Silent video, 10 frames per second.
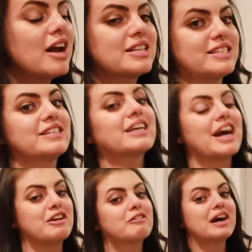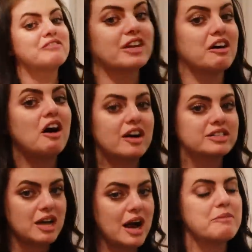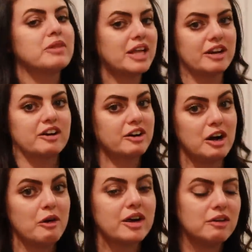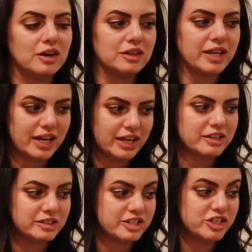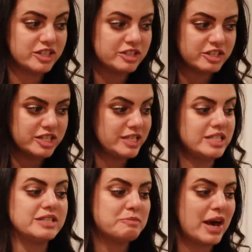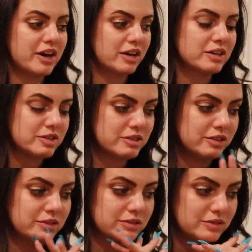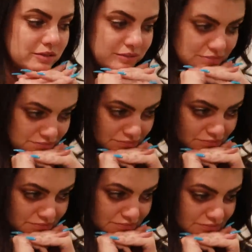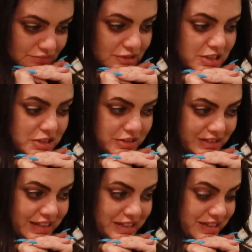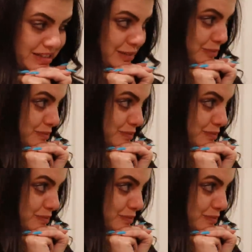honestly, like I don't have like a hard time letting her go at all. Like I, she she needs better. So. Oh my god. So I... that's it.